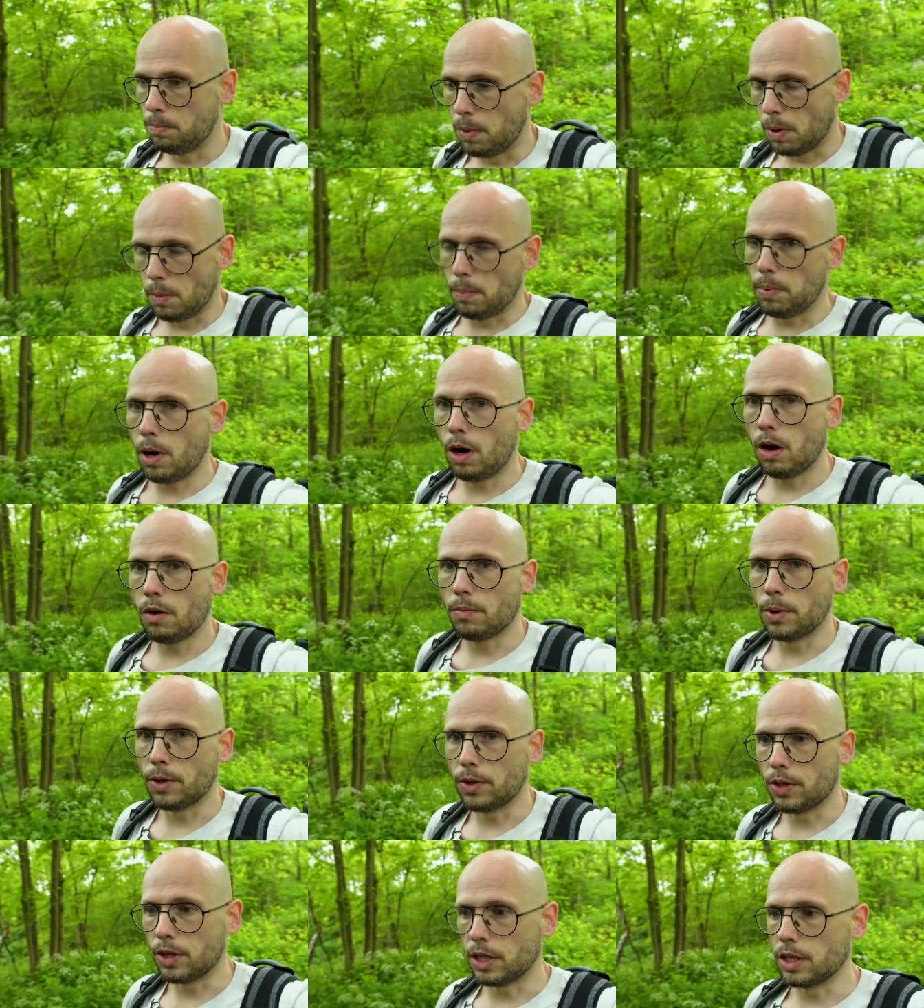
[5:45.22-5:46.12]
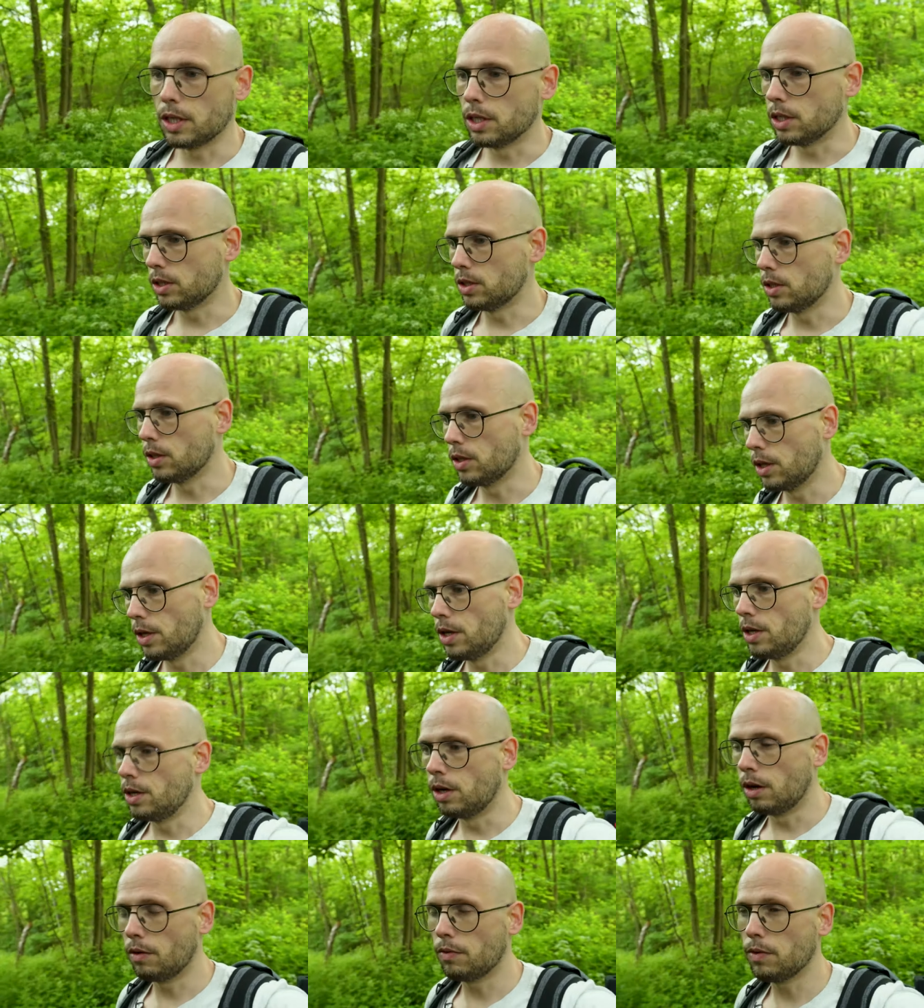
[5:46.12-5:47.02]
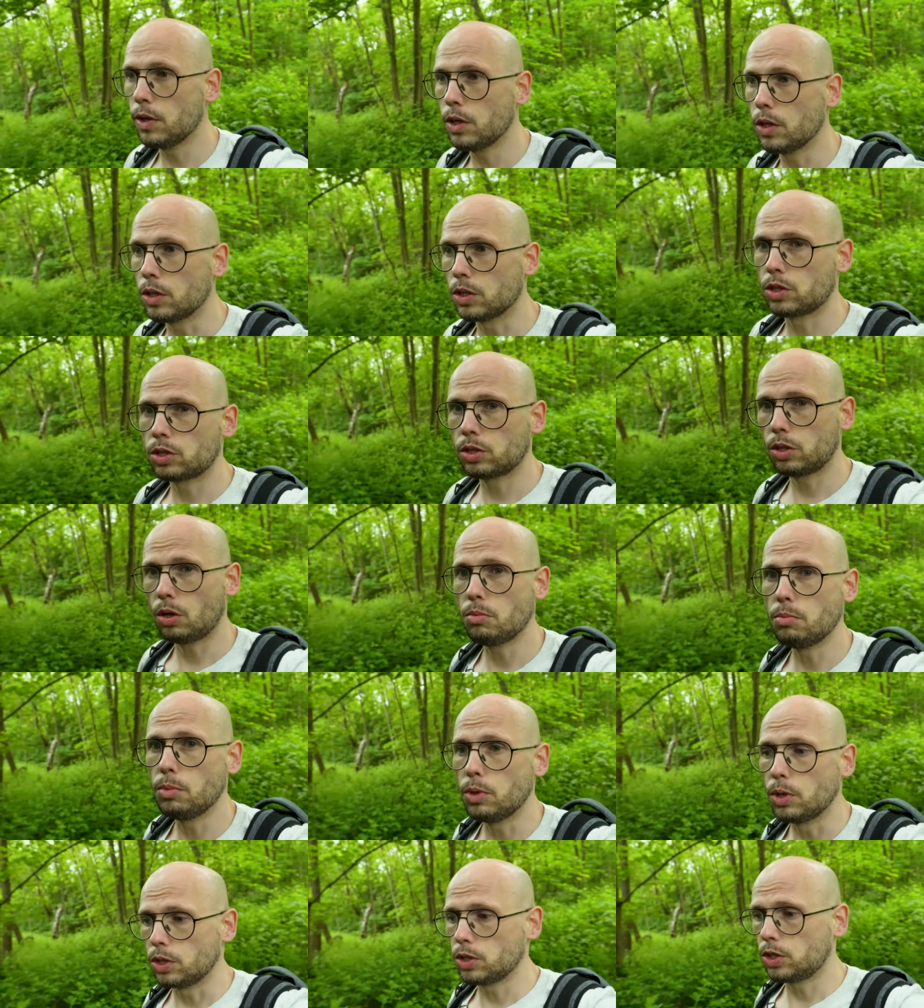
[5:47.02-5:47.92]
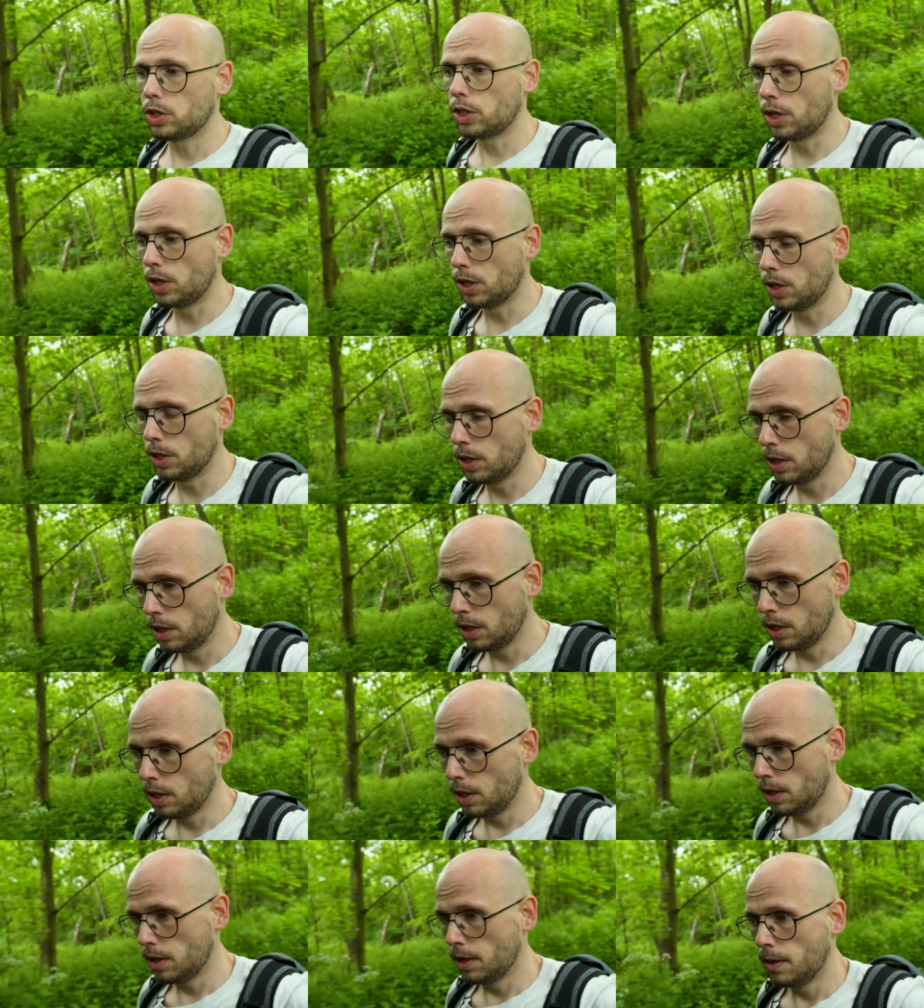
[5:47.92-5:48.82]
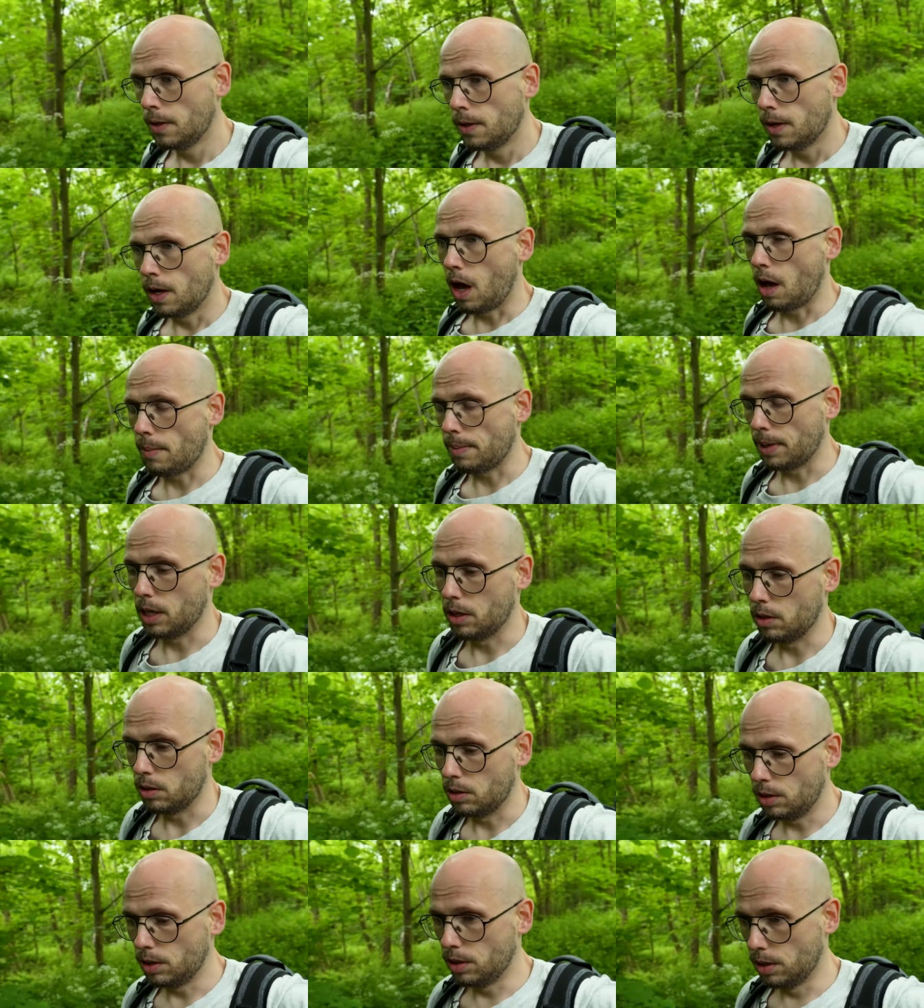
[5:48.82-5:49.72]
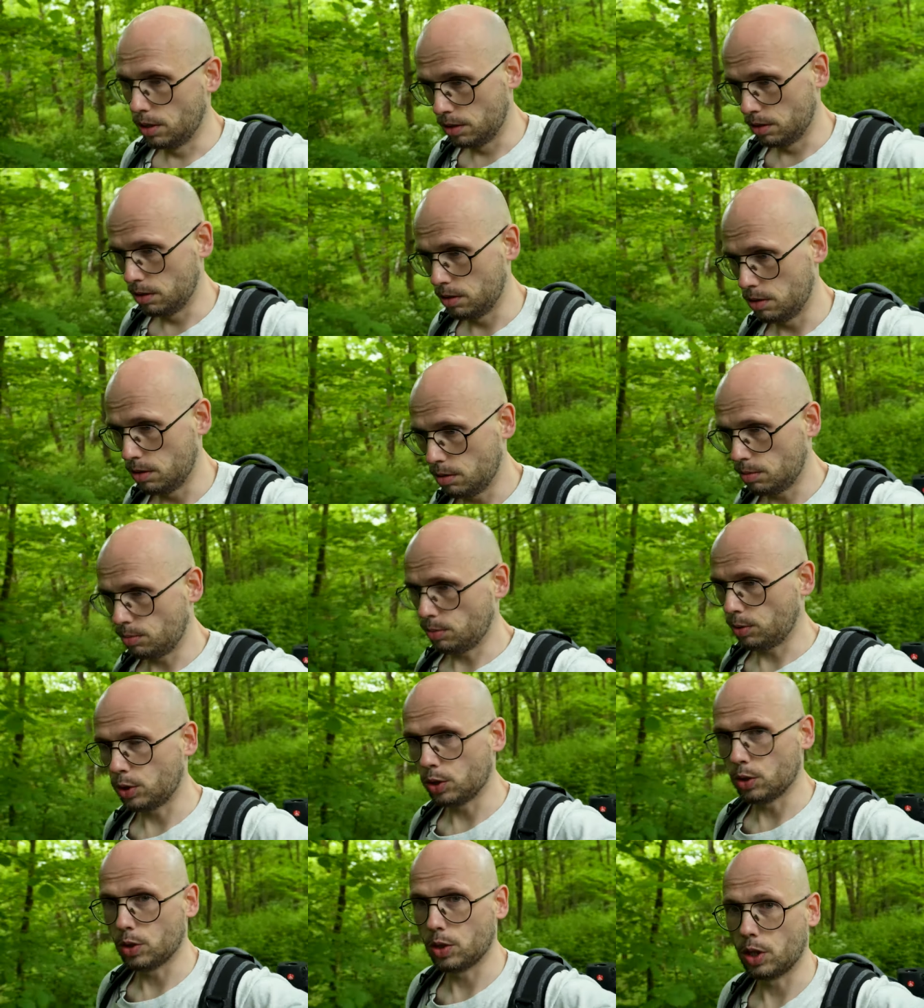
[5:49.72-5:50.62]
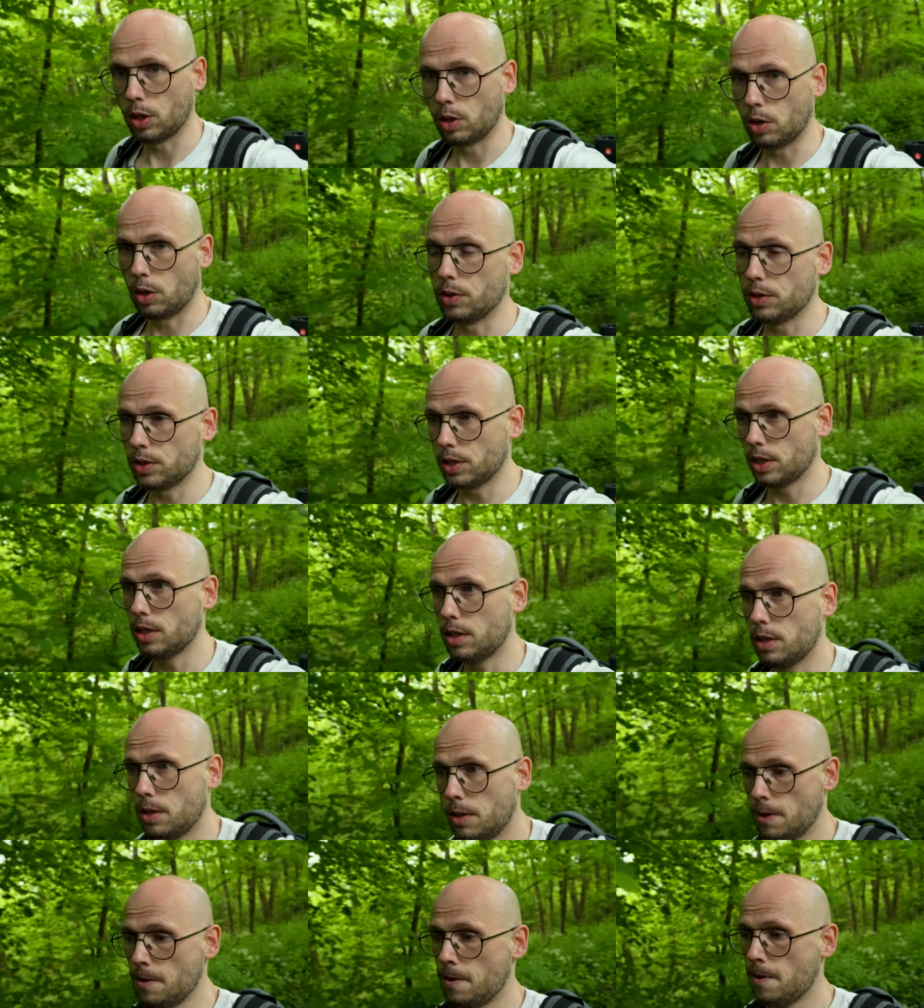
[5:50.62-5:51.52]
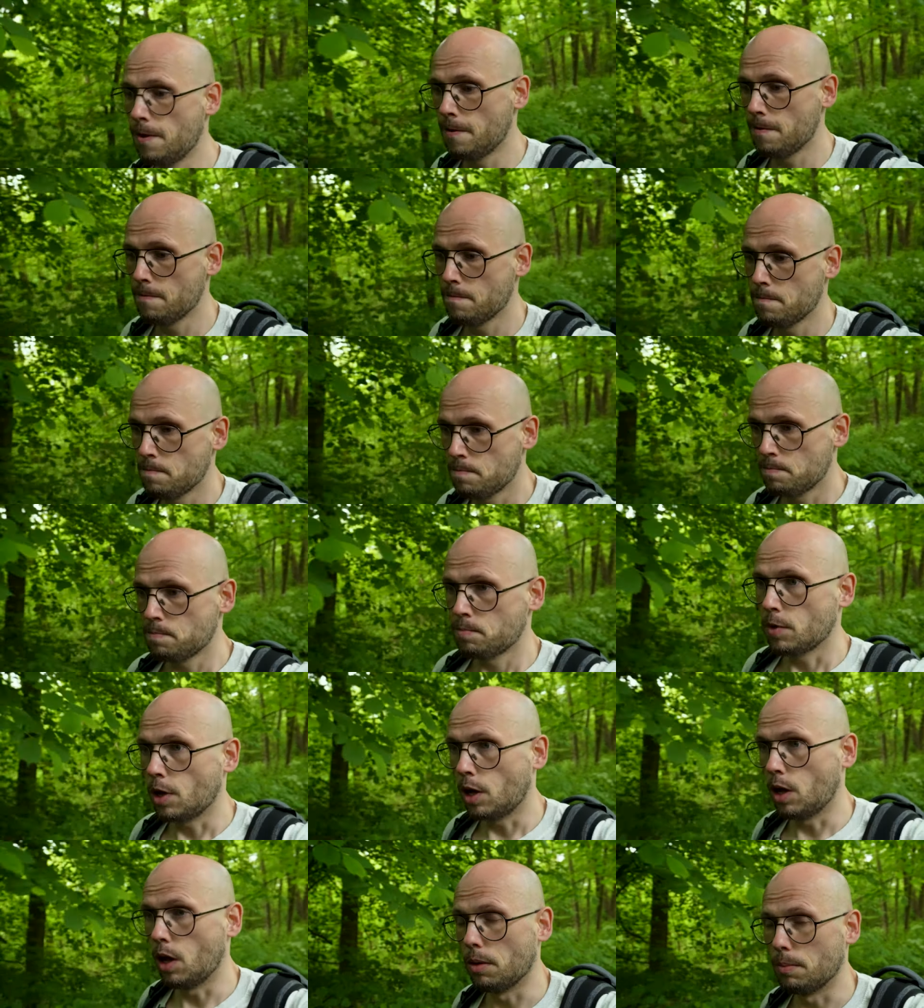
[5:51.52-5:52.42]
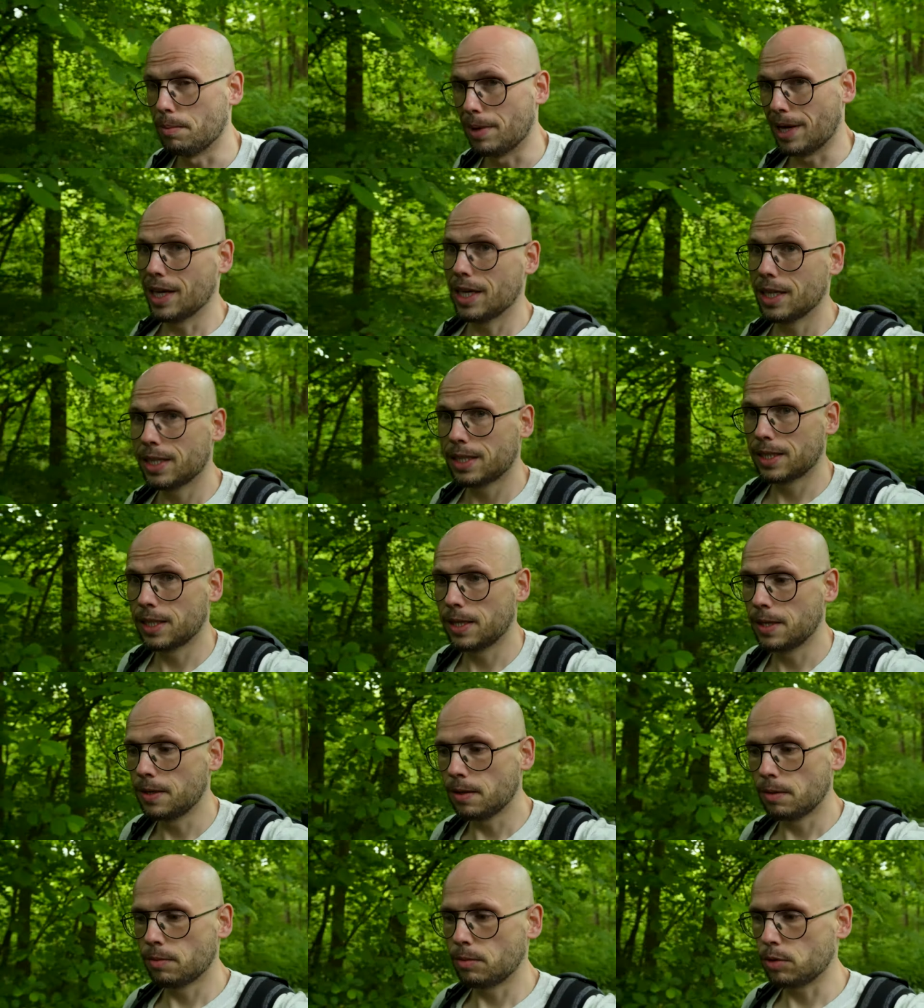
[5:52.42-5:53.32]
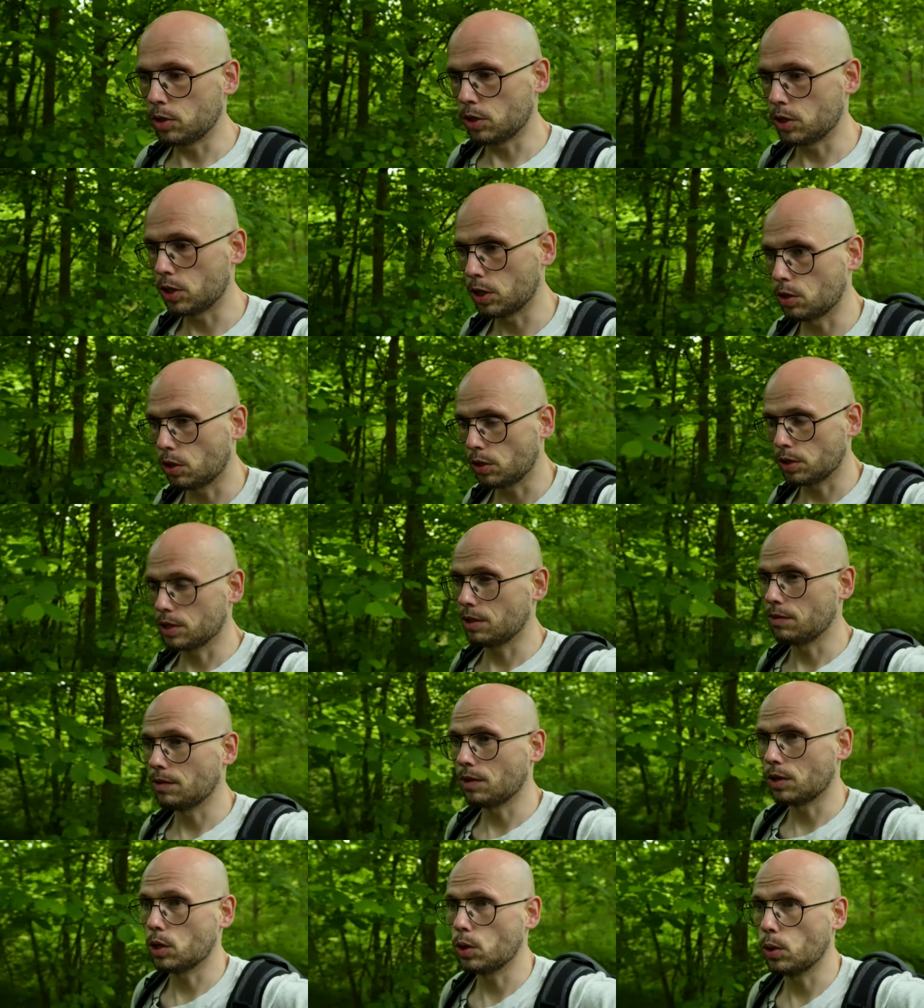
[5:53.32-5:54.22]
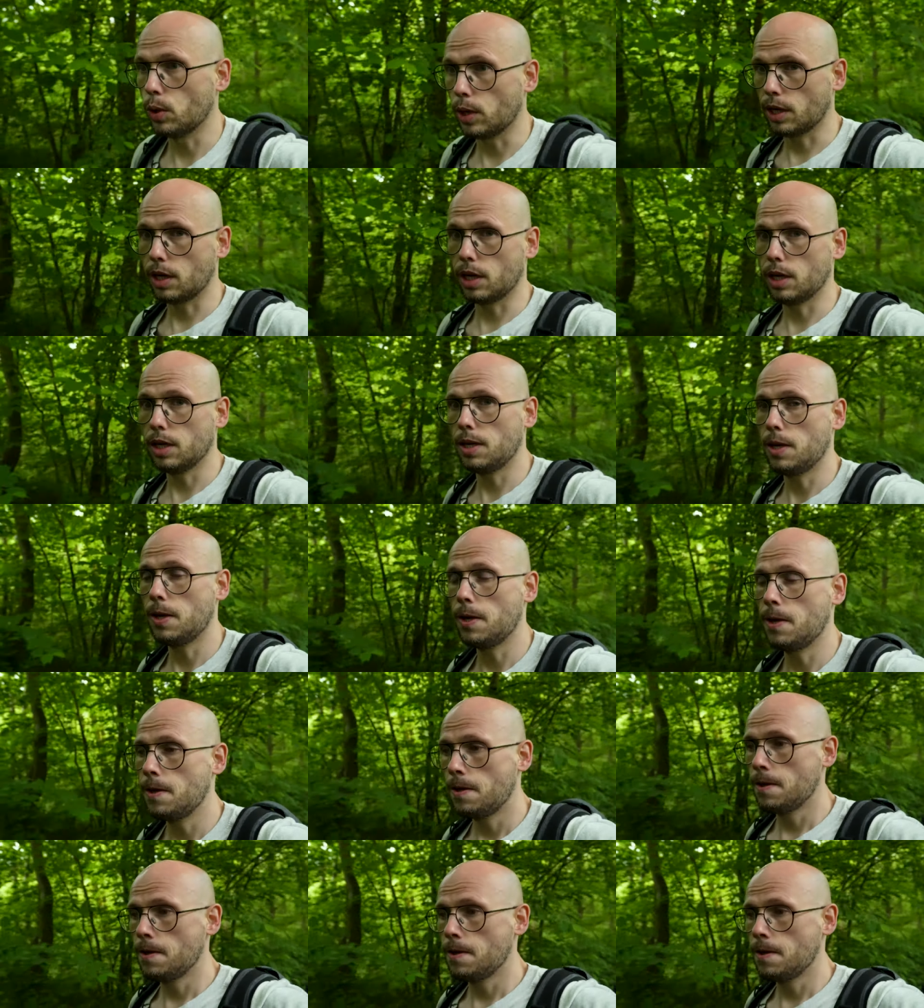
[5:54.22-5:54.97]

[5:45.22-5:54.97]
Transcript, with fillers: but part of my thinking is that I've learned so much about producing content on mass, producing content very quickly,